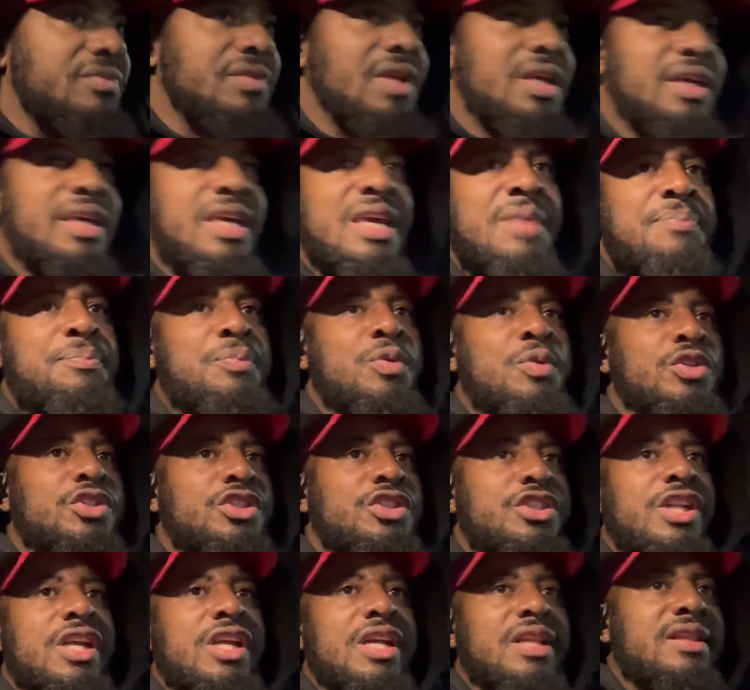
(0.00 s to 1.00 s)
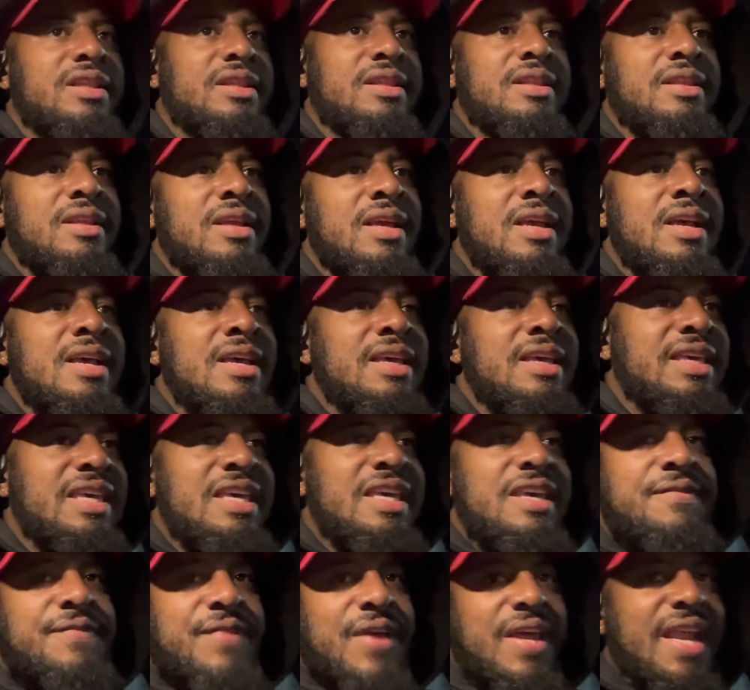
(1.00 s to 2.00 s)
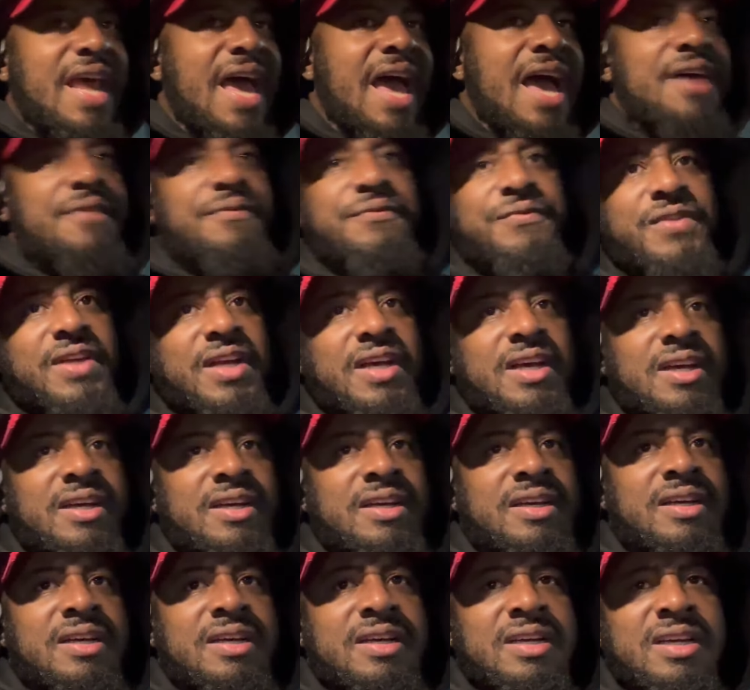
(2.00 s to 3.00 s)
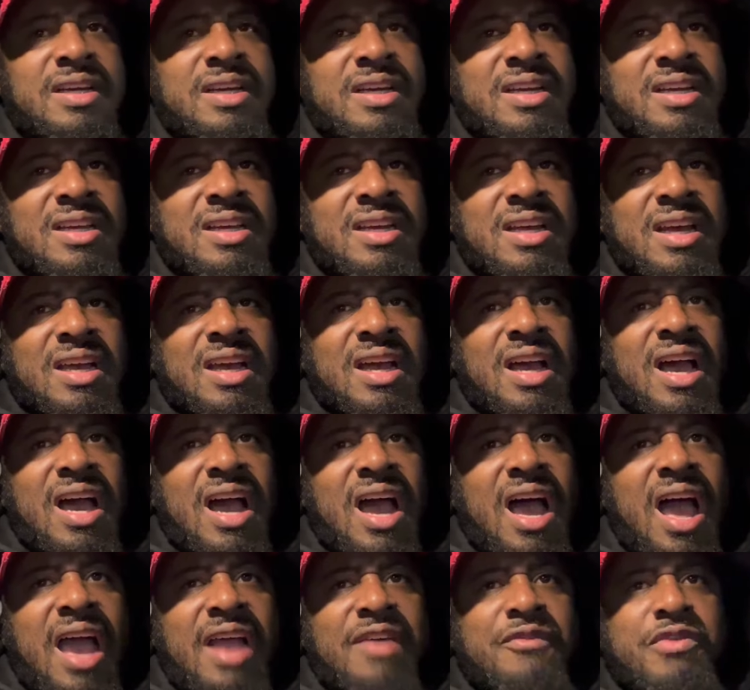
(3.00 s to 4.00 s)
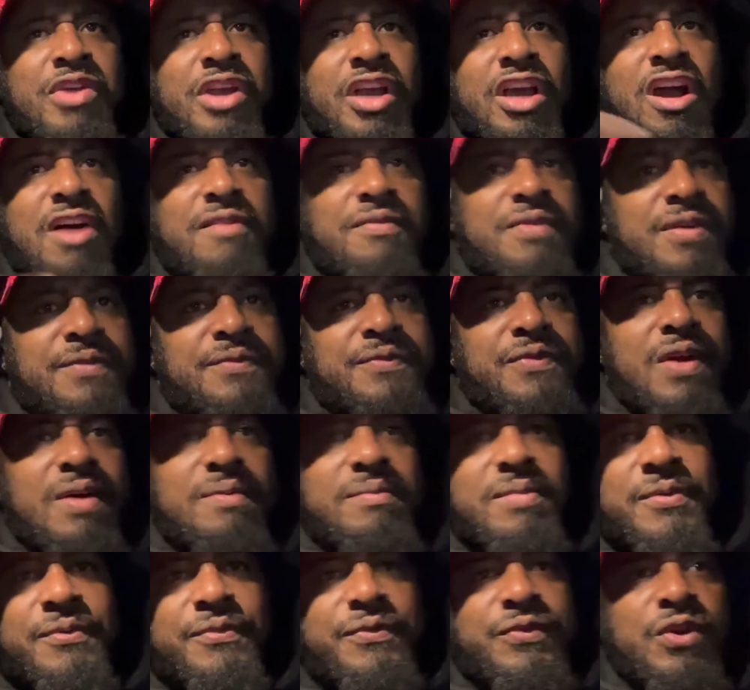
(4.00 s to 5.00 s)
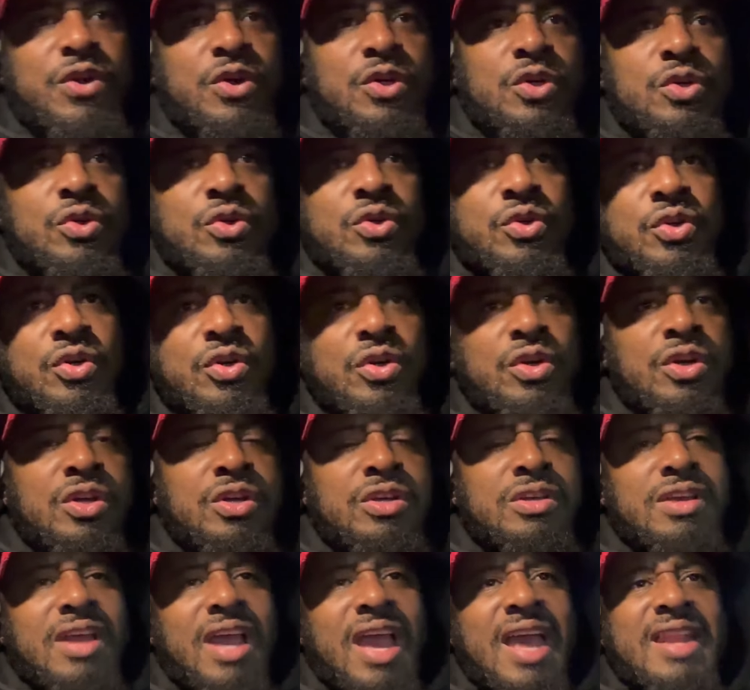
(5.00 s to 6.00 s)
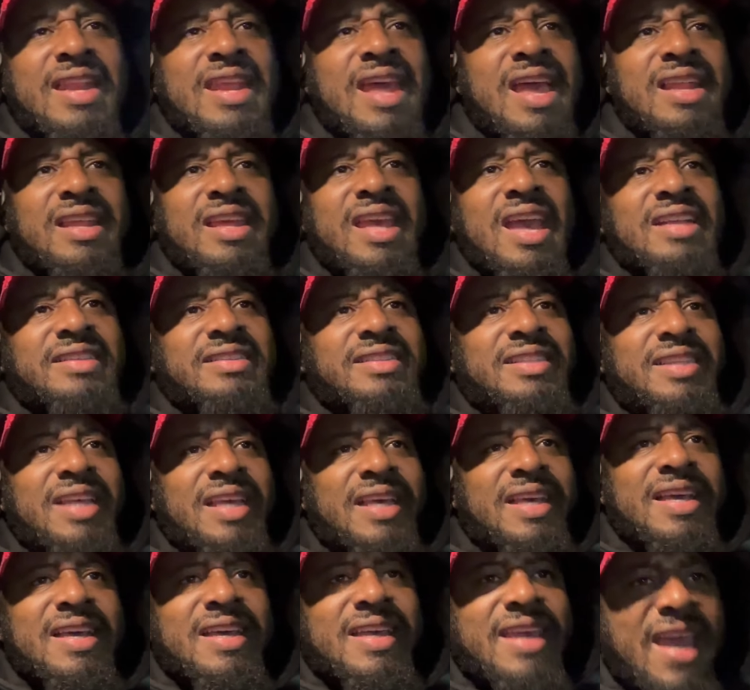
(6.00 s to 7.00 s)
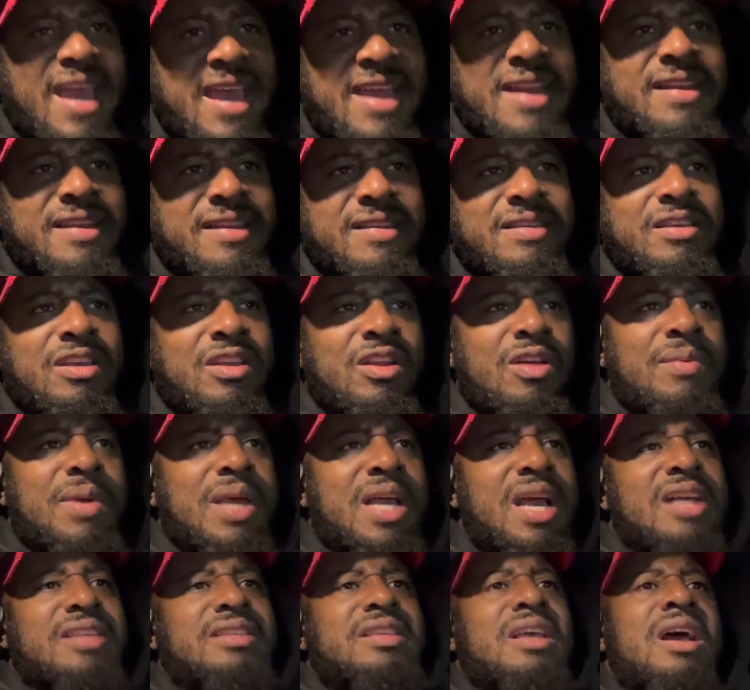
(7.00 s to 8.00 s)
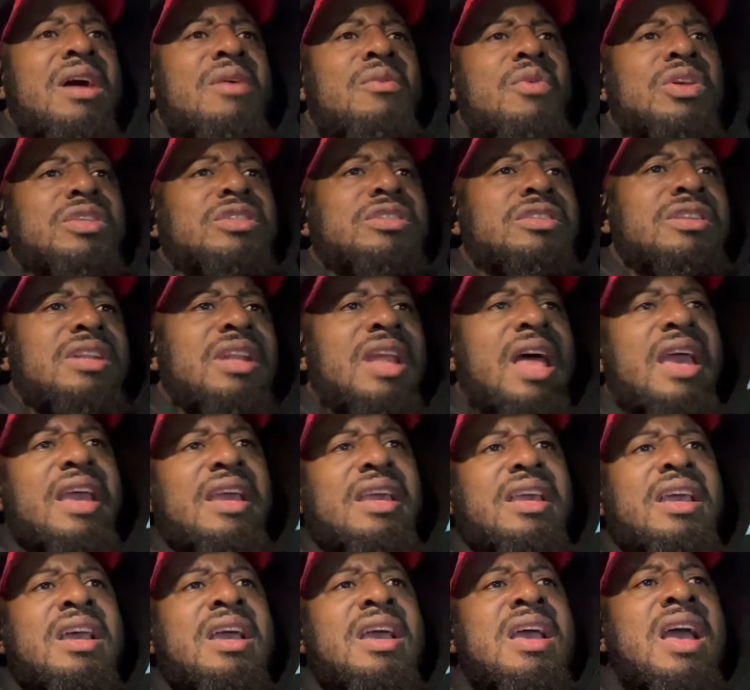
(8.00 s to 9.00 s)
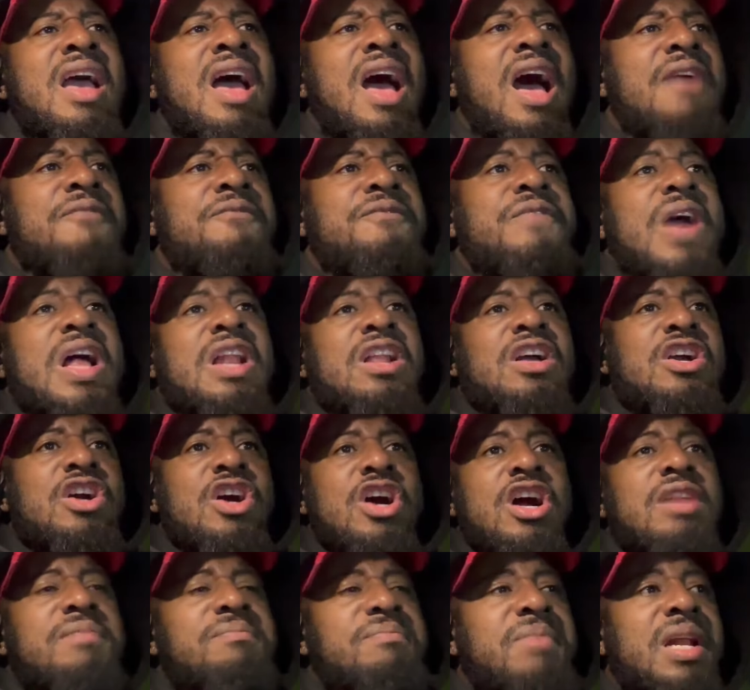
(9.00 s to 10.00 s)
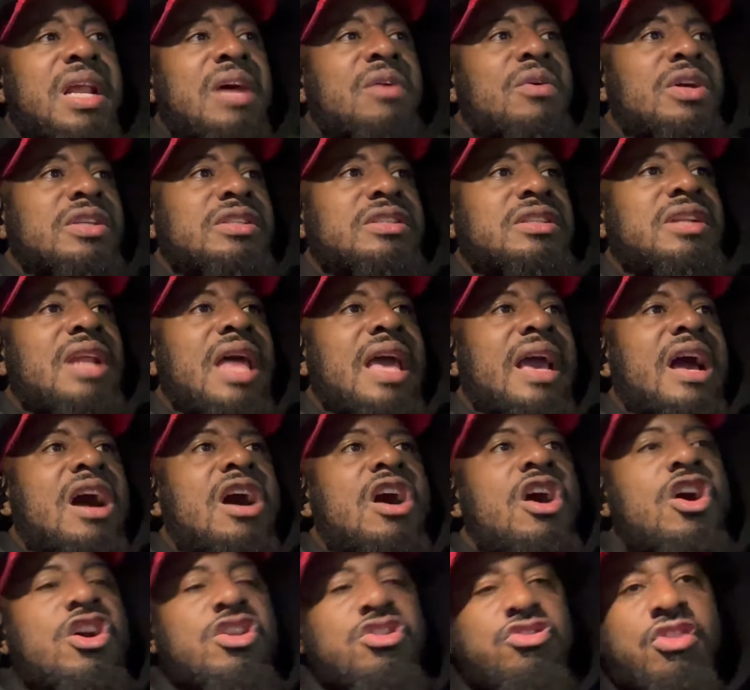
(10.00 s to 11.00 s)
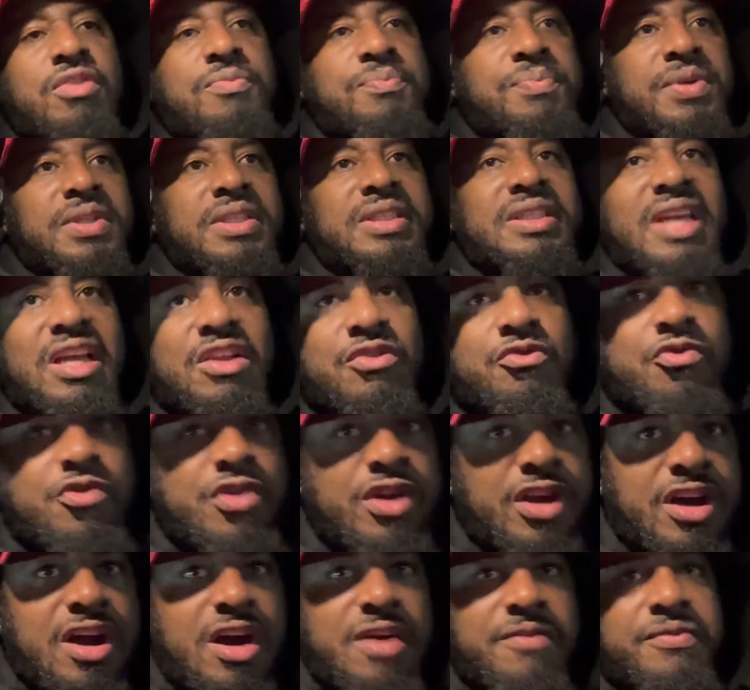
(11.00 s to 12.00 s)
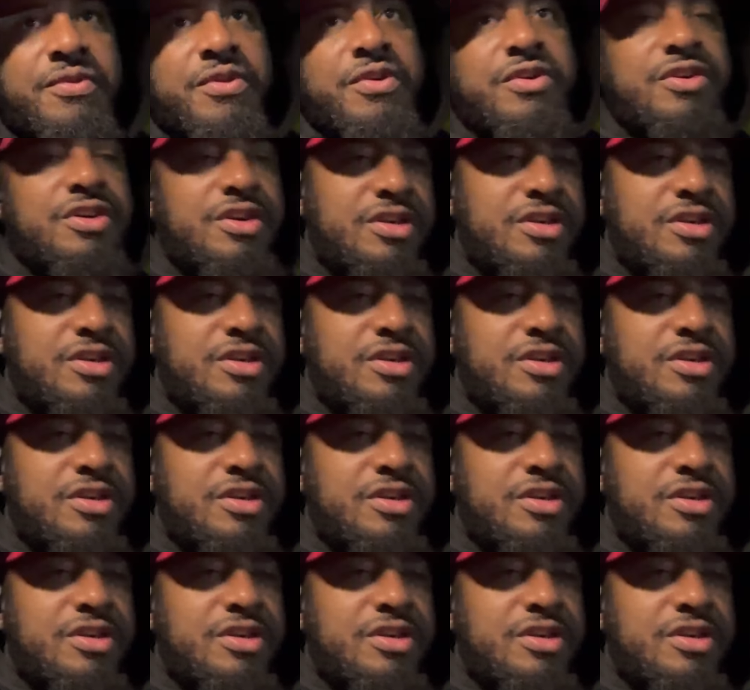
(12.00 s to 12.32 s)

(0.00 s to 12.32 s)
keep pushing it even after I recovered from the flu and then get sick again, you know, because I wasn't like, I felt good, but I wasn't like 100% recovered. You